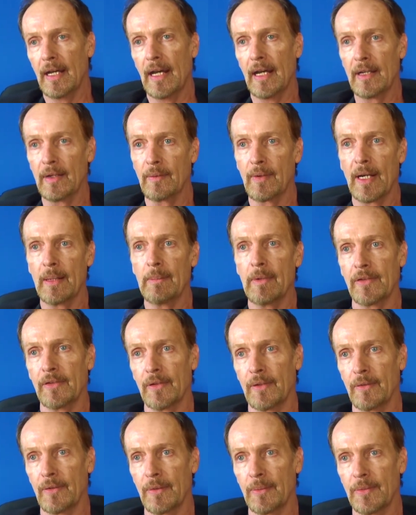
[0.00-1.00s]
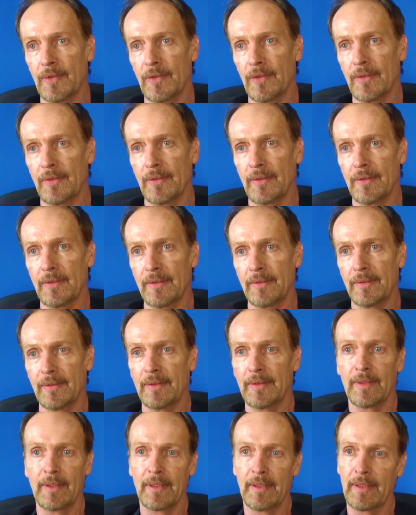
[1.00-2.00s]
and the right muscle groups.
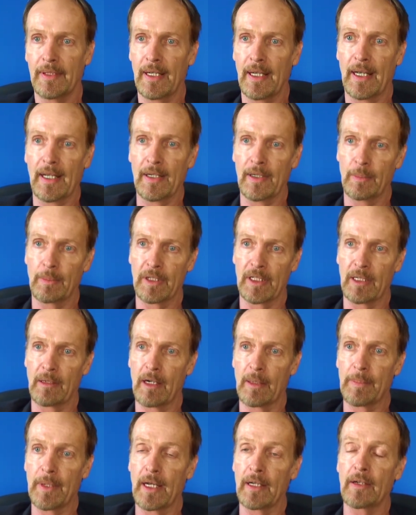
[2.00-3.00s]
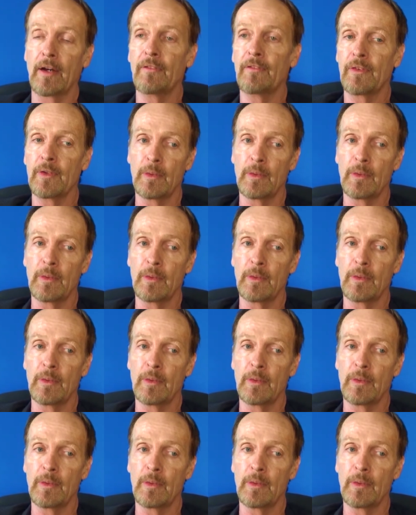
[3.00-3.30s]
And it'll bring you right back.